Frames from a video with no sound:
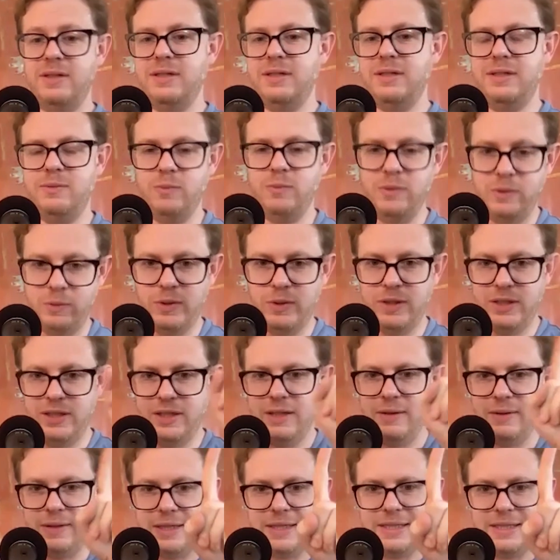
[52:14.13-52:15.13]
when
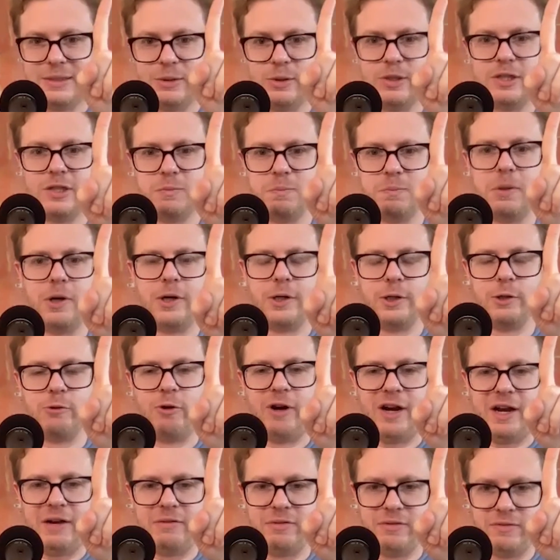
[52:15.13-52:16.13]
I do this bar
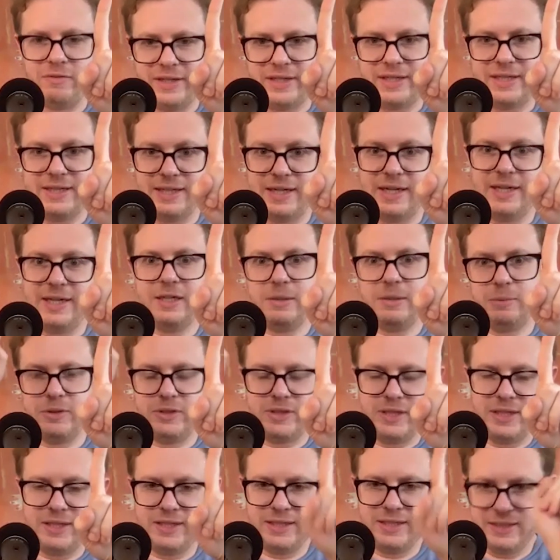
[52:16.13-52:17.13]
graph of like
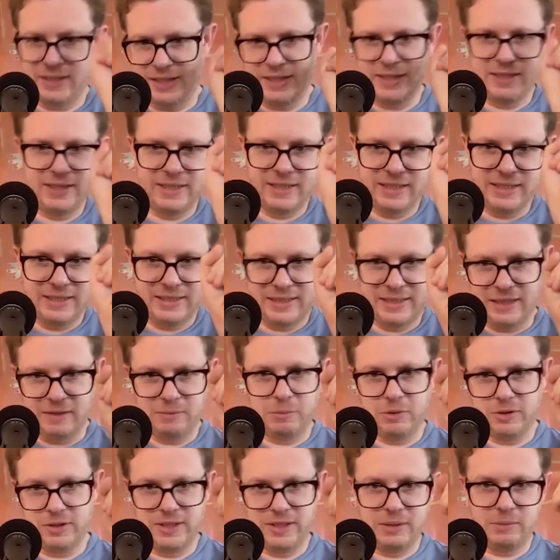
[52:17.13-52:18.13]
90% anxiety,
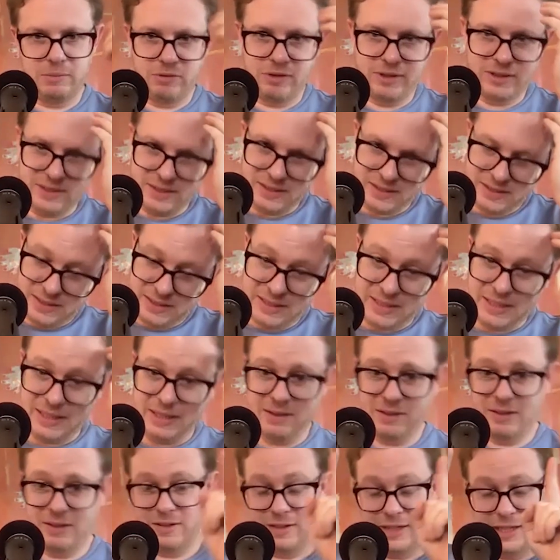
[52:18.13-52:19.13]
10% presence, and
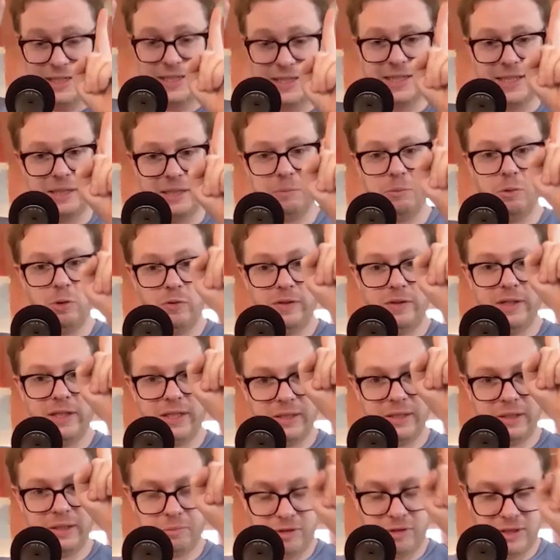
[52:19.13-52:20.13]
then ideally
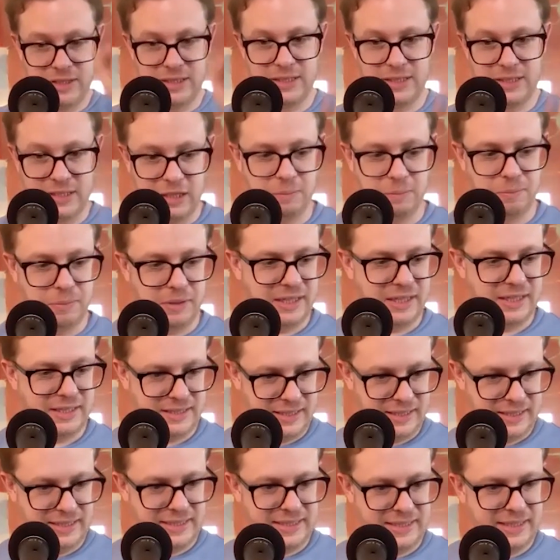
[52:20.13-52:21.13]
moving the presence up and the
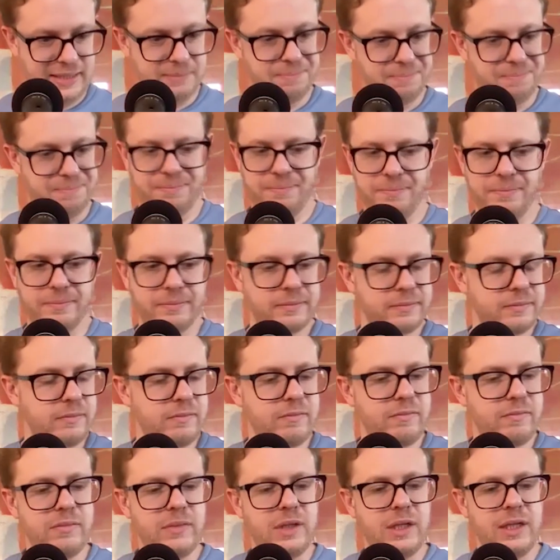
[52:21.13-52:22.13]
anxiety down.
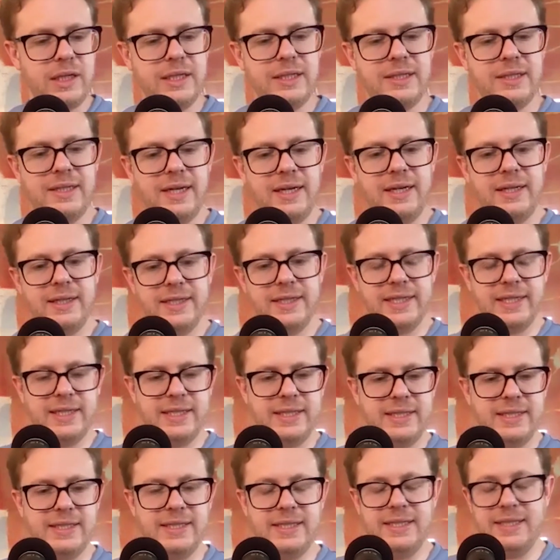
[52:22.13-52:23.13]
It's not like
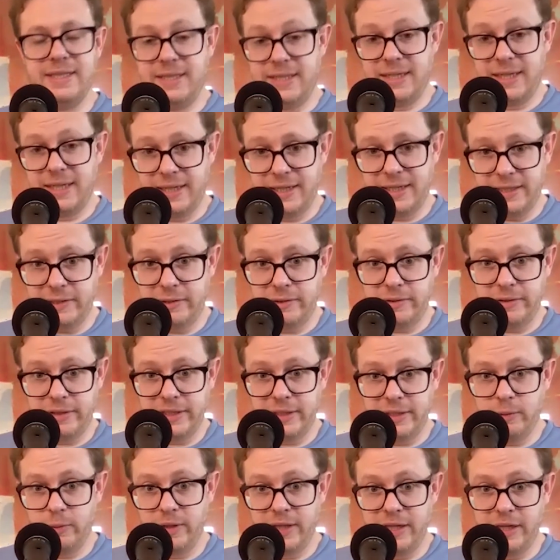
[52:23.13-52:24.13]
this is
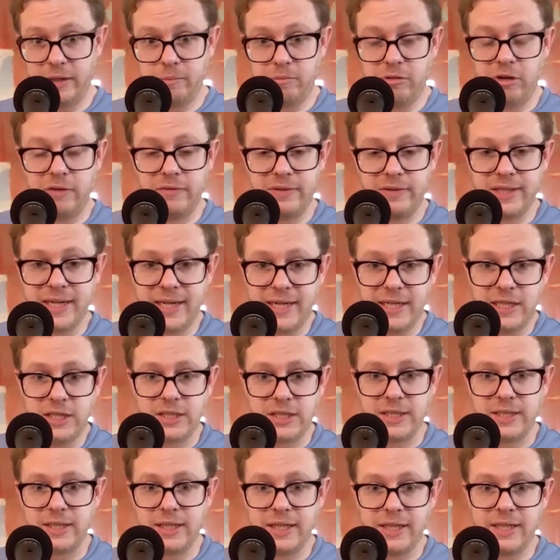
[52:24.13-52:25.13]
entirely without
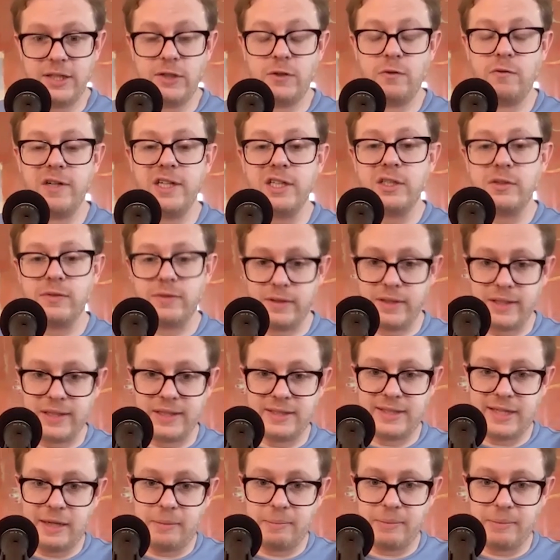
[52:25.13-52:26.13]
provocation. Like stressful
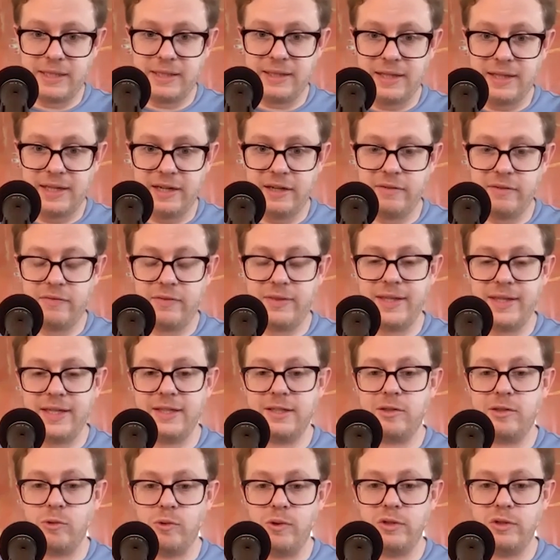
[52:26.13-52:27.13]
things happen in life,
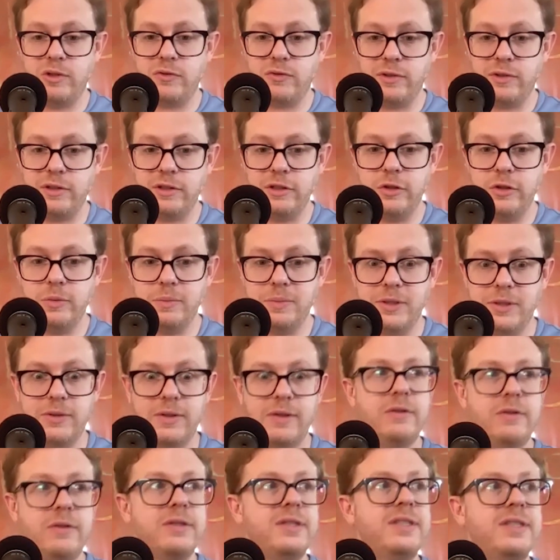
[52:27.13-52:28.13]
things throw us for a loop. So
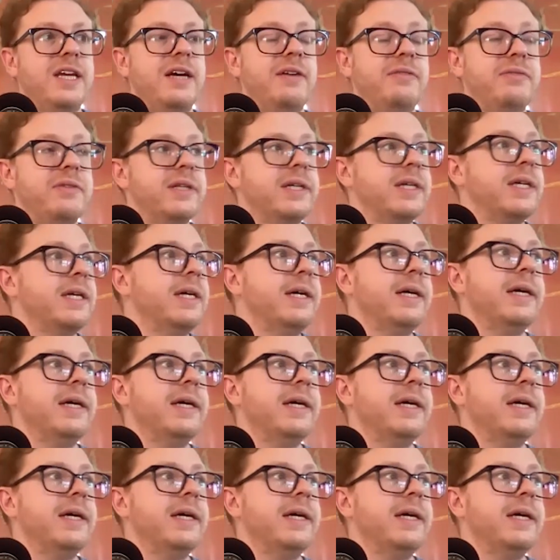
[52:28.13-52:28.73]
there's definitely,